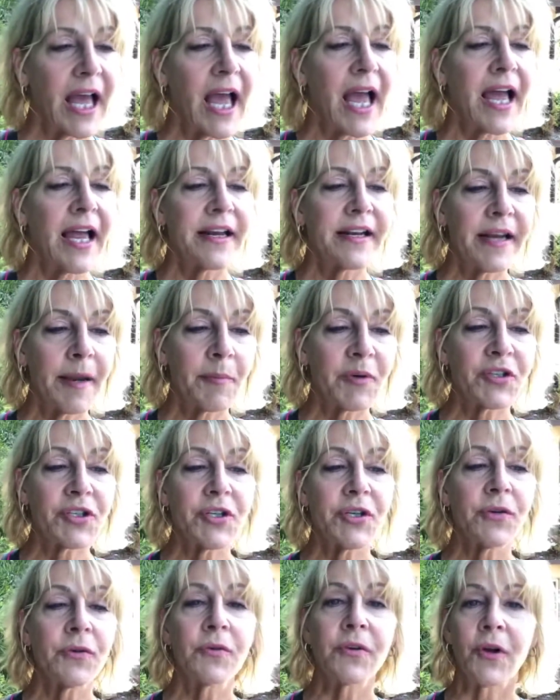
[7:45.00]
Number
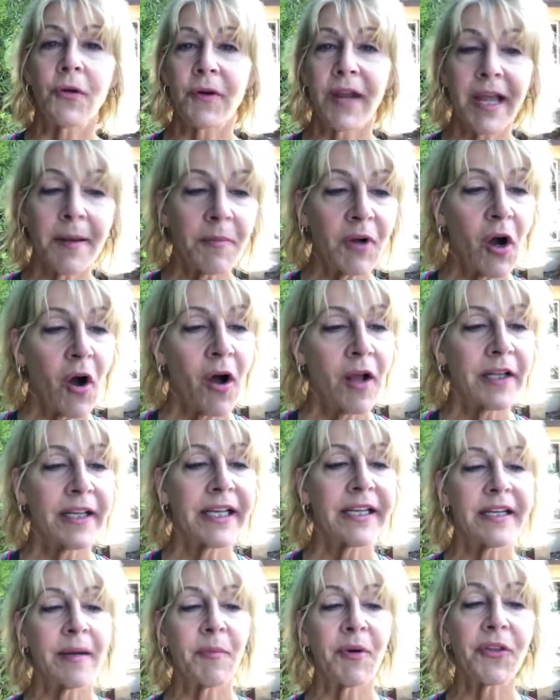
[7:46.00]
2, no name
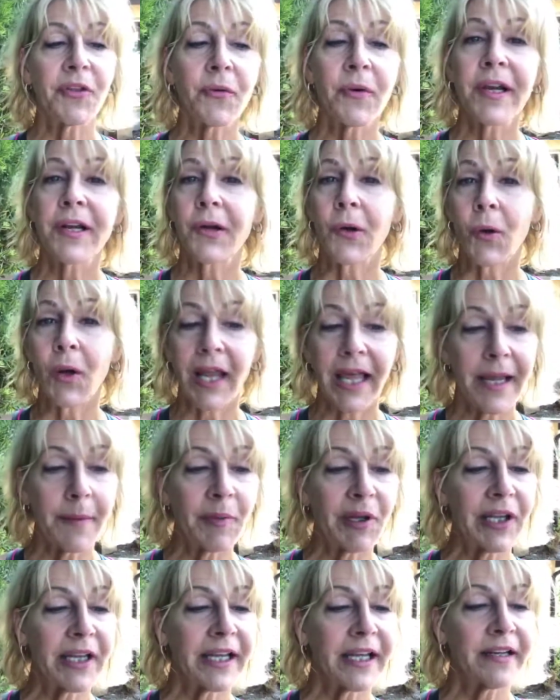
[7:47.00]
calling. Number 3, no
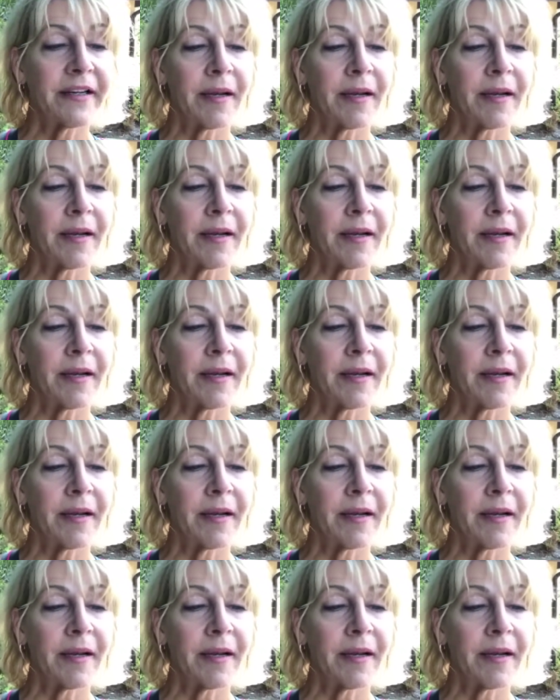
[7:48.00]
labeling.